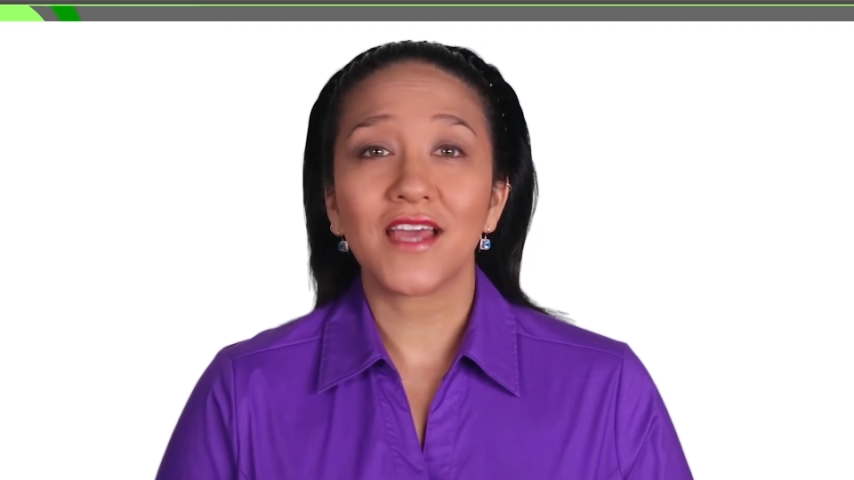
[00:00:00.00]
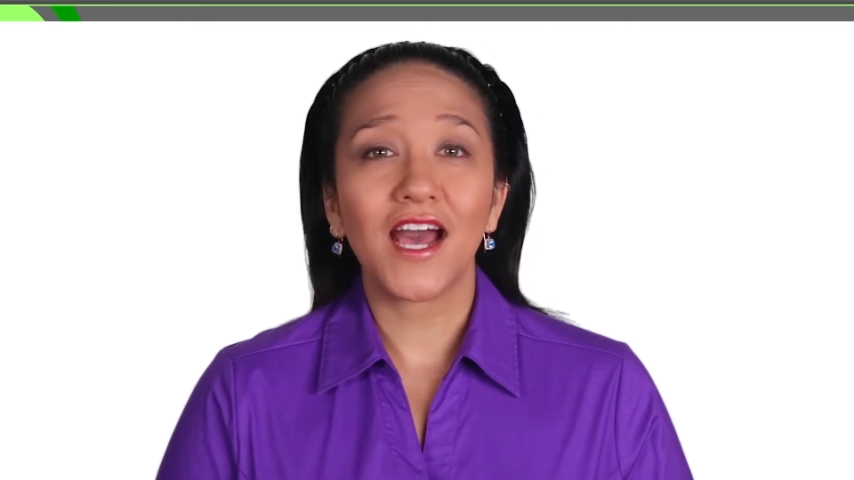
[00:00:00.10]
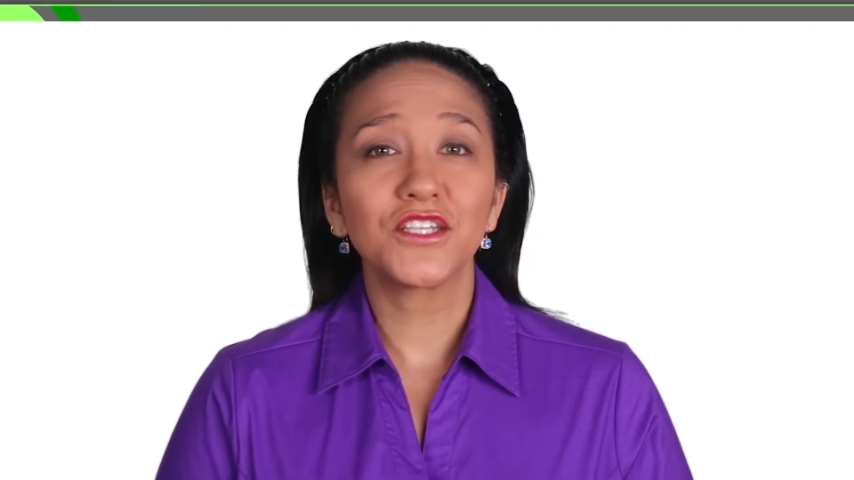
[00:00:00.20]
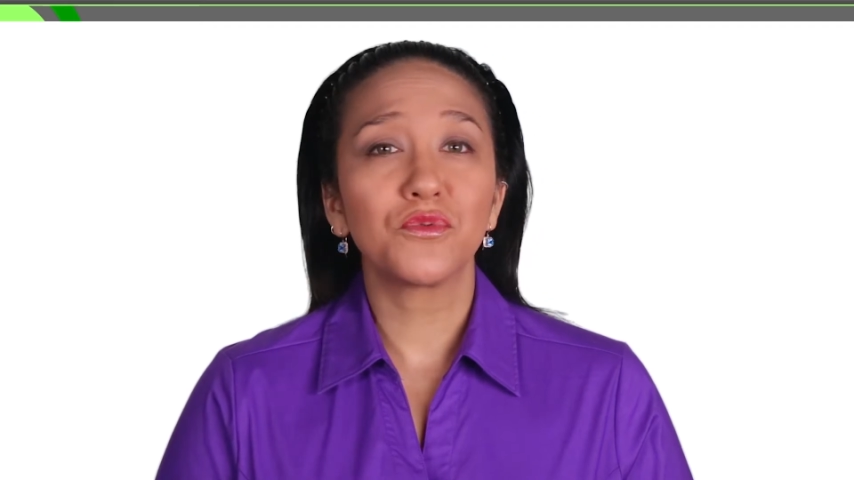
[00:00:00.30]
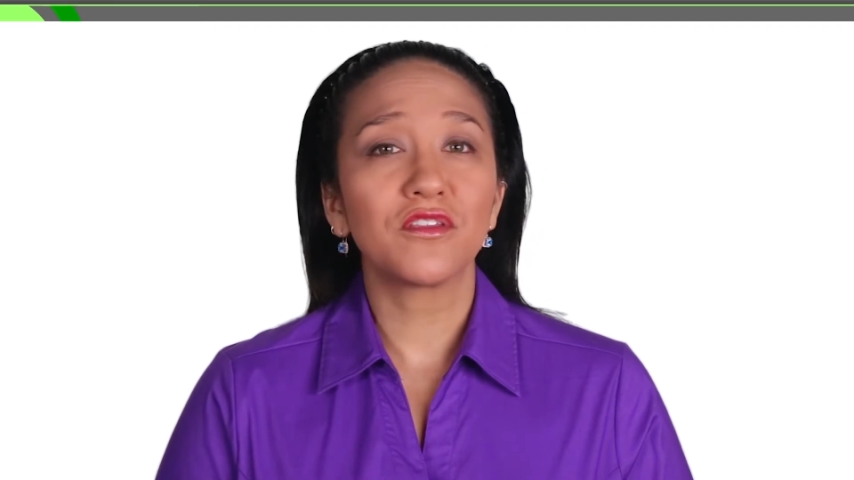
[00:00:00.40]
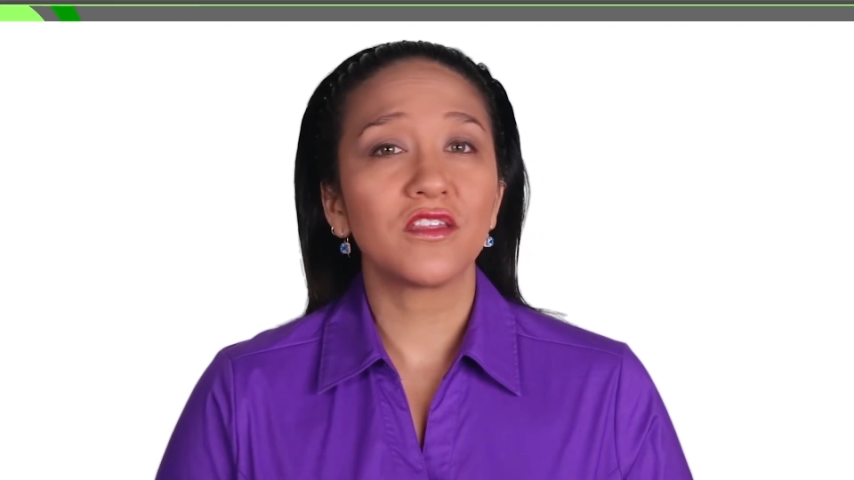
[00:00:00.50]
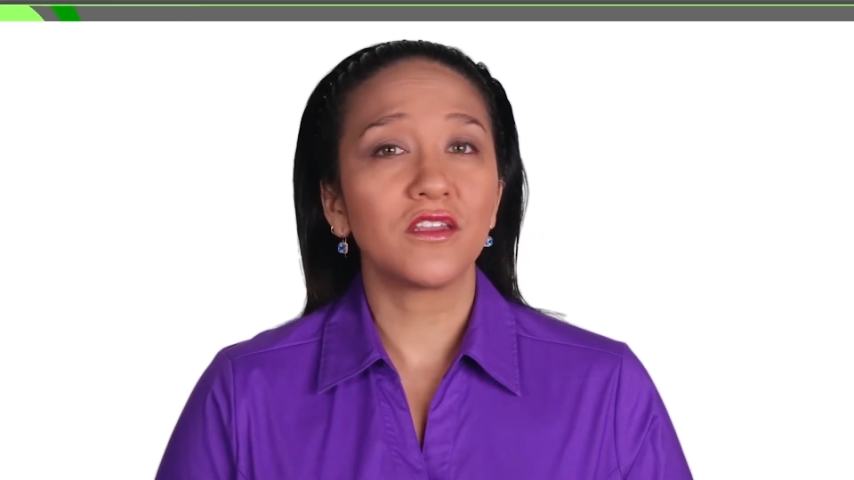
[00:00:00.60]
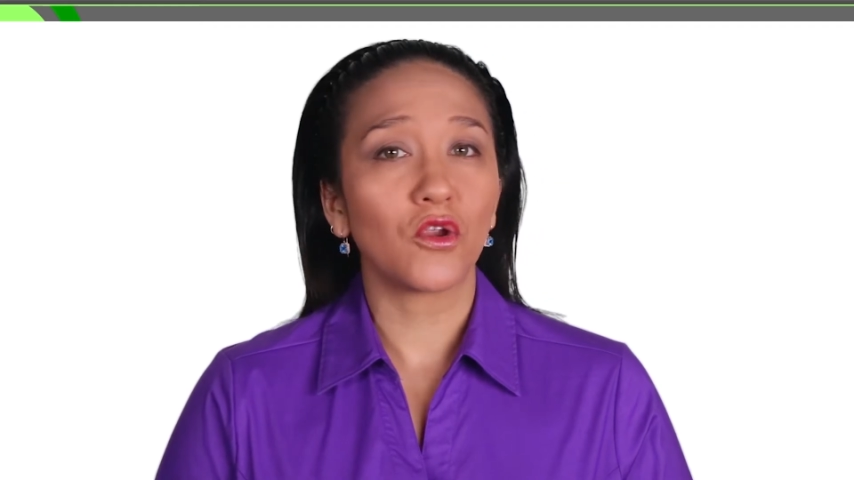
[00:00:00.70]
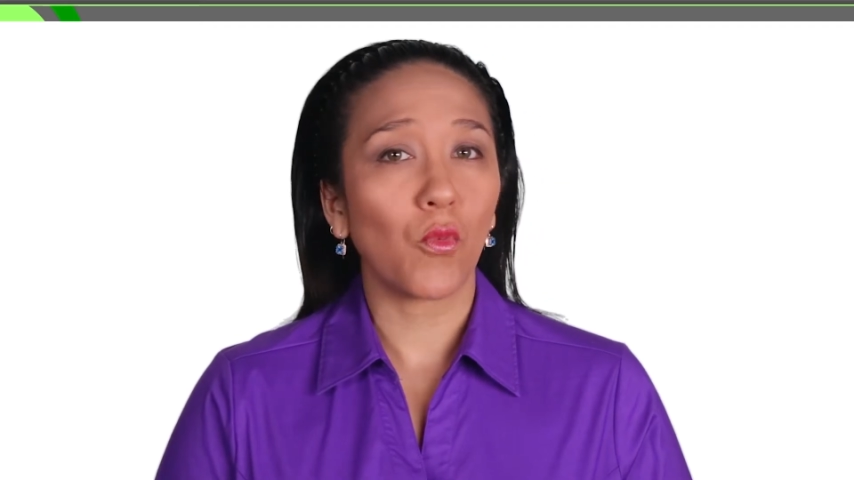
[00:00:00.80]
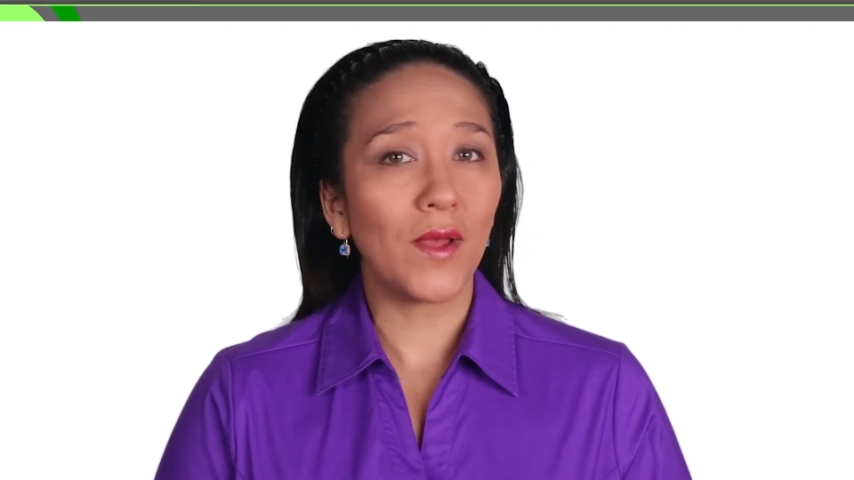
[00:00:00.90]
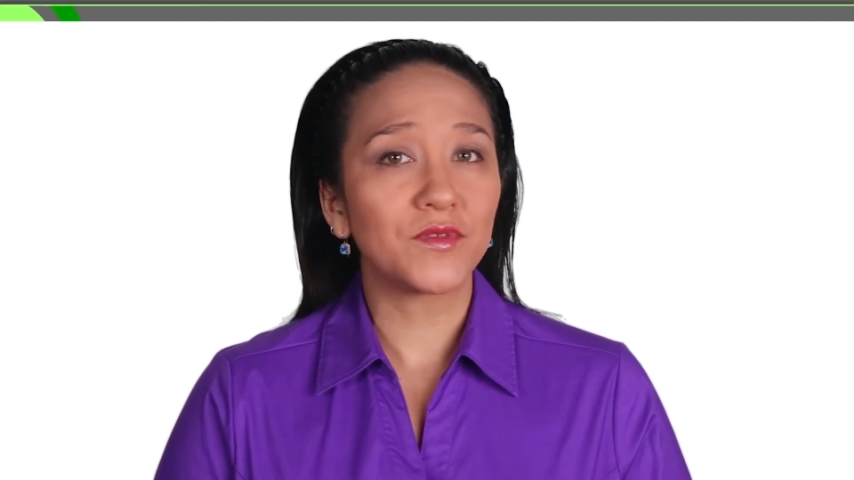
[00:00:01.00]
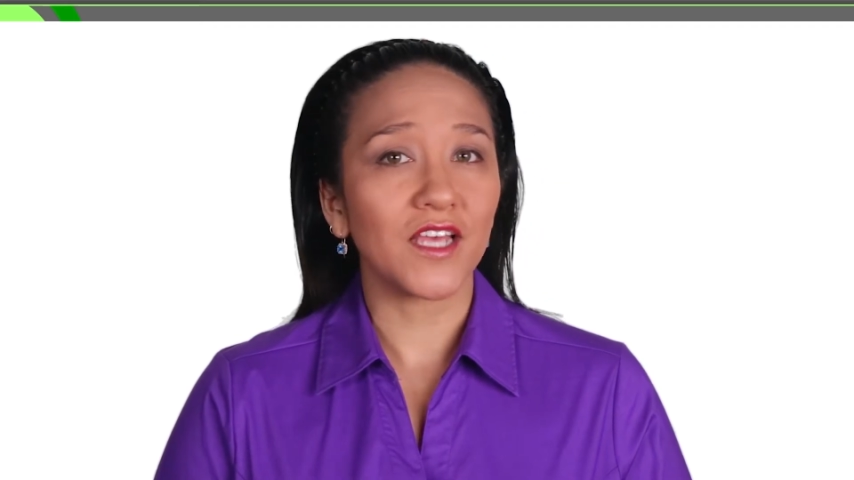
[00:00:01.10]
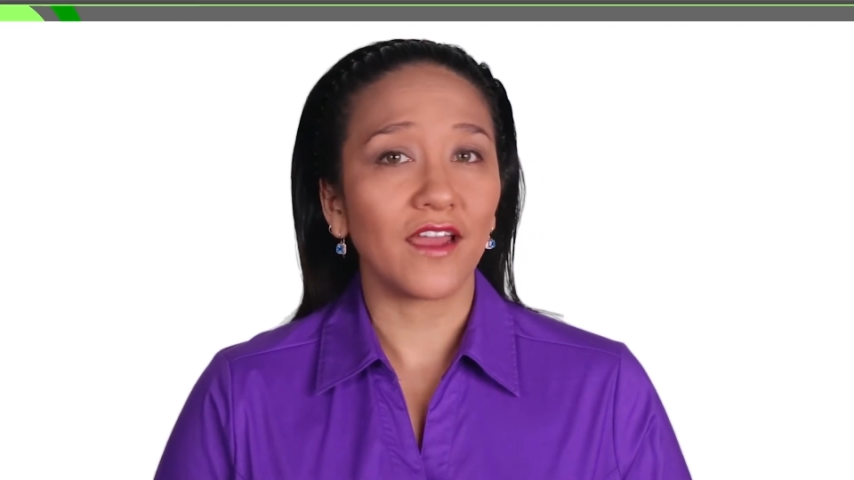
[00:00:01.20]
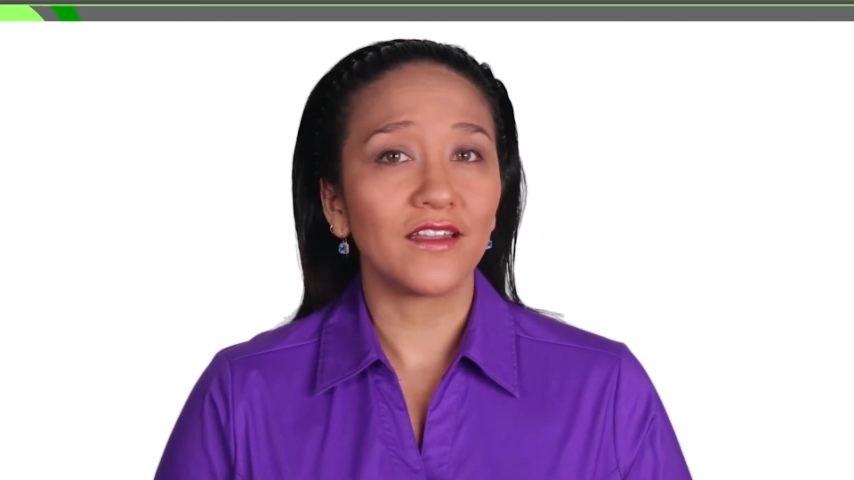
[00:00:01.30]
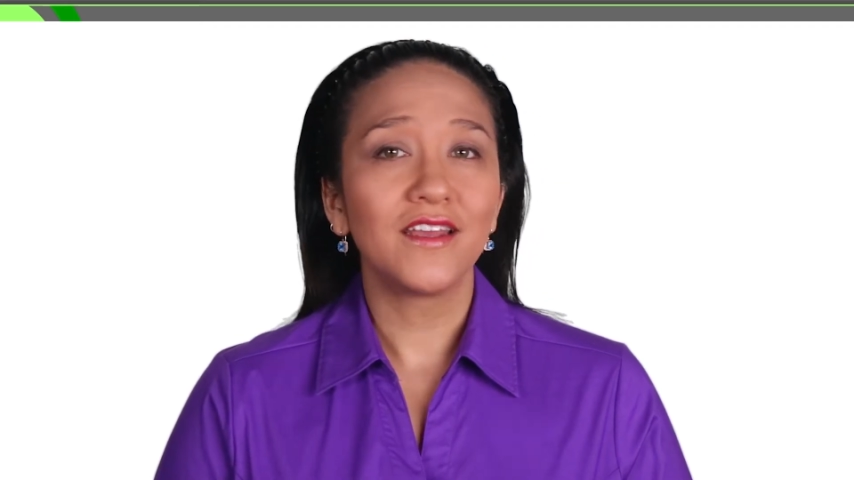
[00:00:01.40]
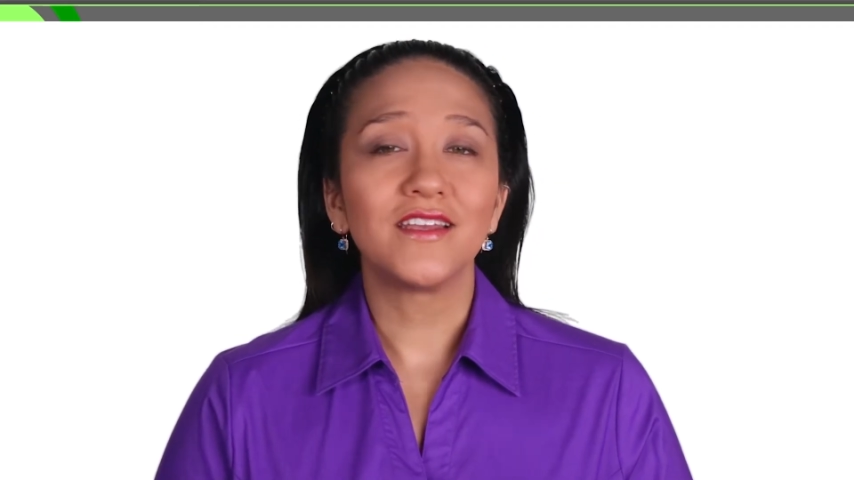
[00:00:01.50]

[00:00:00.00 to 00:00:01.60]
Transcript: has within your website